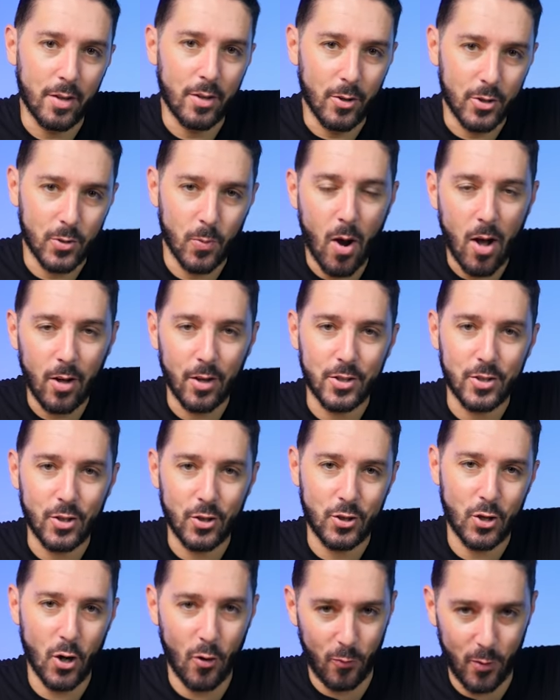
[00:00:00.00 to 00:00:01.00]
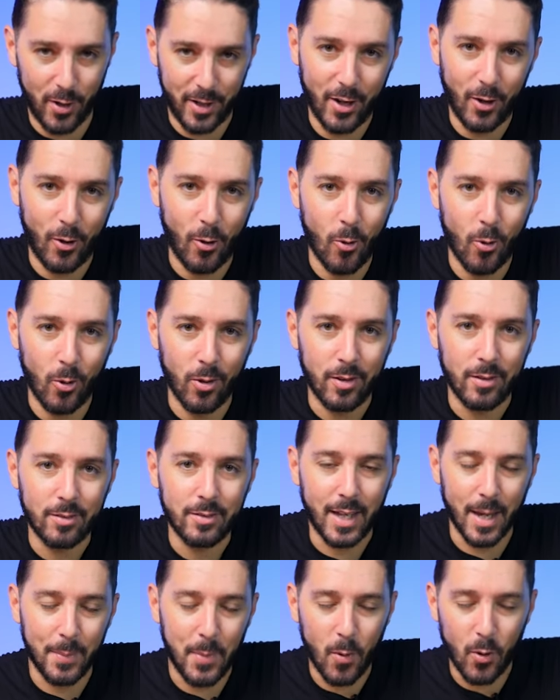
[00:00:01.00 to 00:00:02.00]
of those wallets, they're so freaking cool.
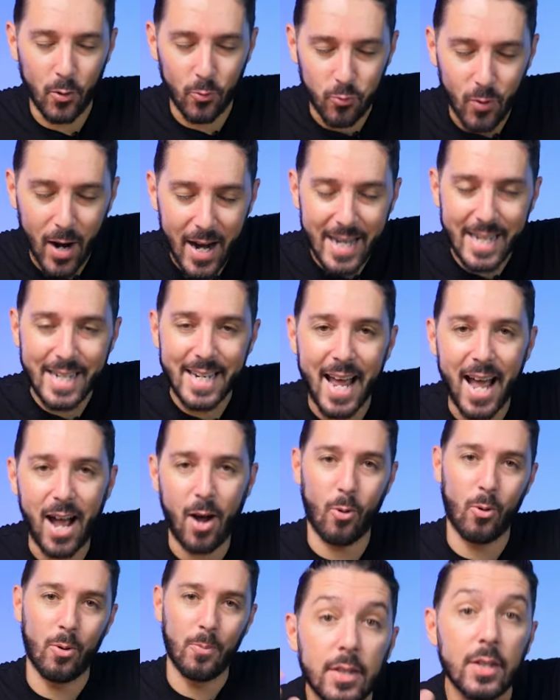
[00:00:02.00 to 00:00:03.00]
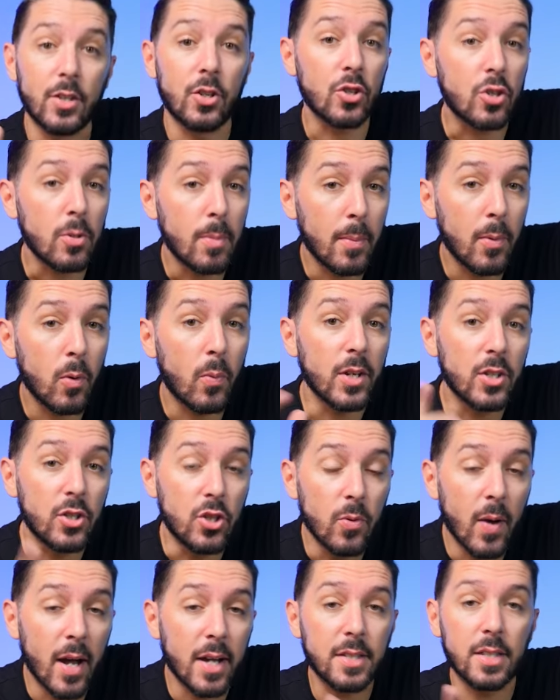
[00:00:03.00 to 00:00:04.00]
Get me one right now. Then just remember, we
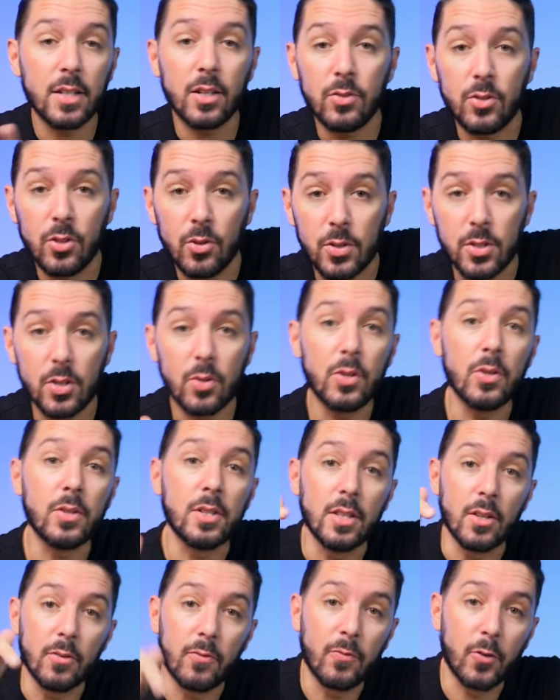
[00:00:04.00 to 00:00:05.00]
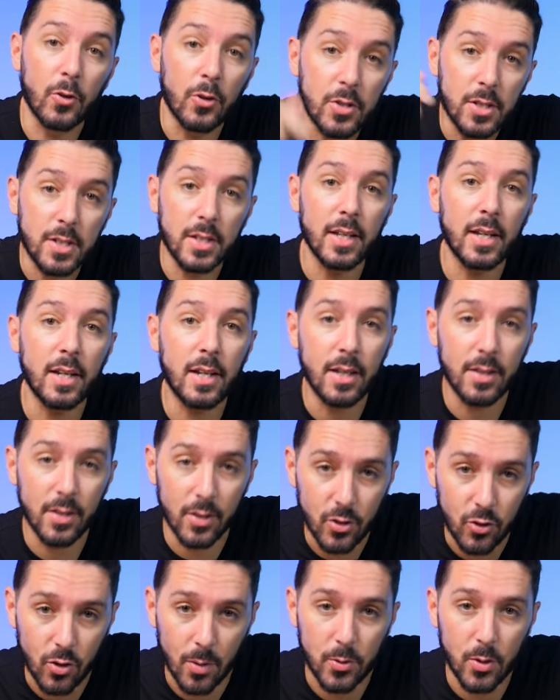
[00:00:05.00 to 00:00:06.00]
do ask that you do so using the first link in the
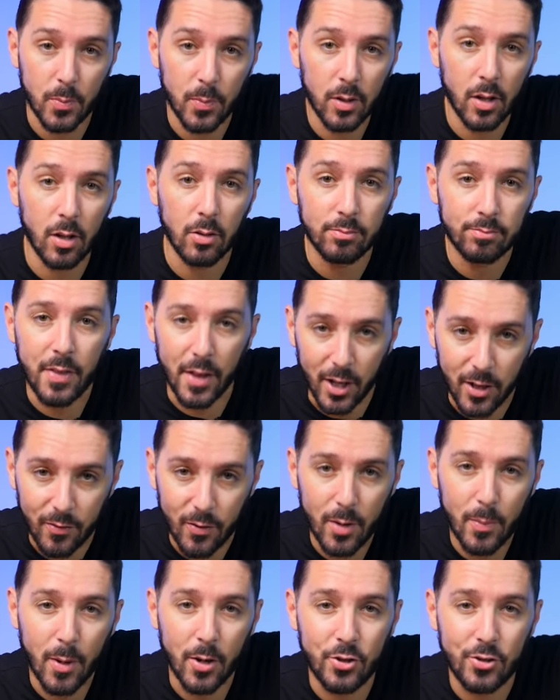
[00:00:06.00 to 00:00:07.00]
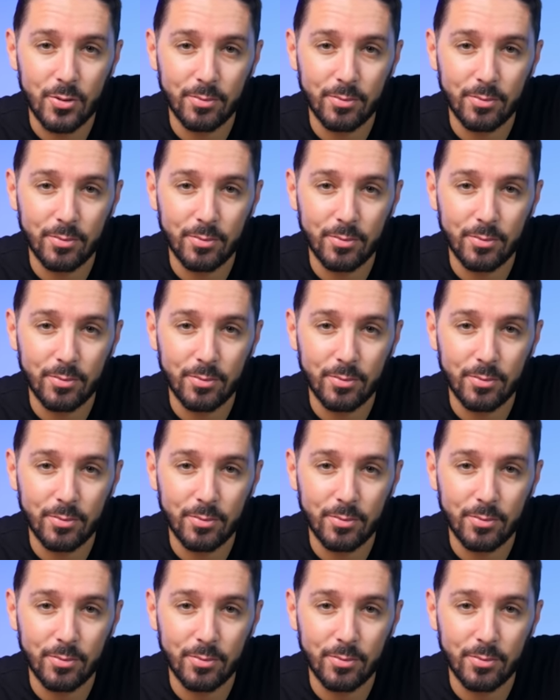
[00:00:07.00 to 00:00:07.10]
description below. Thank you very much.